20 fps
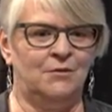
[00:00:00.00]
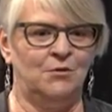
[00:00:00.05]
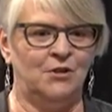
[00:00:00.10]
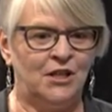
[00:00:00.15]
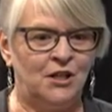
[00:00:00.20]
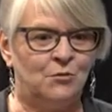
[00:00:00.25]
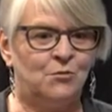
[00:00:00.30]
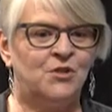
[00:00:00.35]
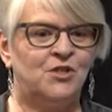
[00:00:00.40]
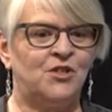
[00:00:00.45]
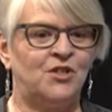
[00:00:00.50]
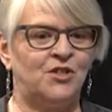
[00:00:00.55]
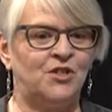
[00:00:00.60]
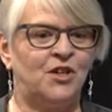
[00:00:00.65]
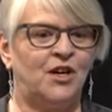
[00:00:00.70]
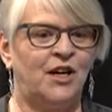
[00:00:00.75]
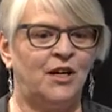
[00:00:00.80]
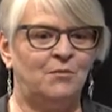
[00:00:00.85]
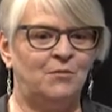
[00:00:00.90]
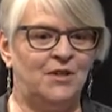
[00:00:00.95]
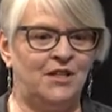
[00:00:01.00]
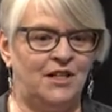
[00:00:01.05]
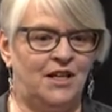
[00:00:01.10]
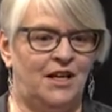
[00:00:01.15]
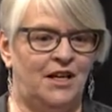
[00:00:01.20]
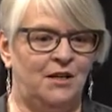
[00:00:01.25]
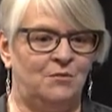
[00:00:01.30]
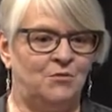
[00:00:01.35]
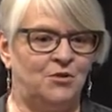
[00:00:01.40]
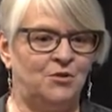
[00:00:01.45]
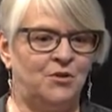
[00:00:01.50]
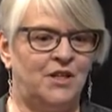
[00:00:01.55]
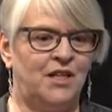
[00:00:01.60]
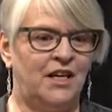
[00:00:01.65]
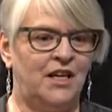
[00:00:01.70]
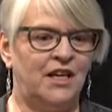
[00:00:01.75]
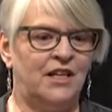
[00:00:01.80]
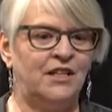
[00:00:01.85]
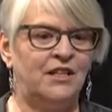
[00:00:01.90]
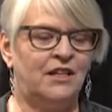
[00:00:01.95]
it was a time that came to an
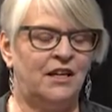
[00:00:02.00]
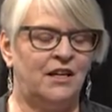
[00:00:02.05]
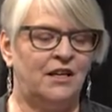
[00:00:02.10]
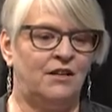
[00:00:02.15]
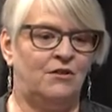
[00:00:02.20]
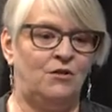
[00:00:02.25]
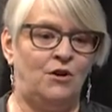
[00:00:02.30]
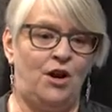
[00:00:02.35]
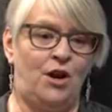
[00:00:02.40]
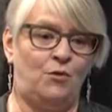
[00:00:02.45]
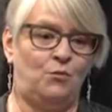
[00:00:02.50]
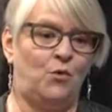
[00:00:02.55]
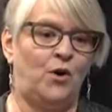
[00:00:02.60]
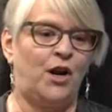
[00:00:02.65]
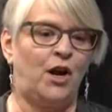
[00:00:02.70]
end, and, and when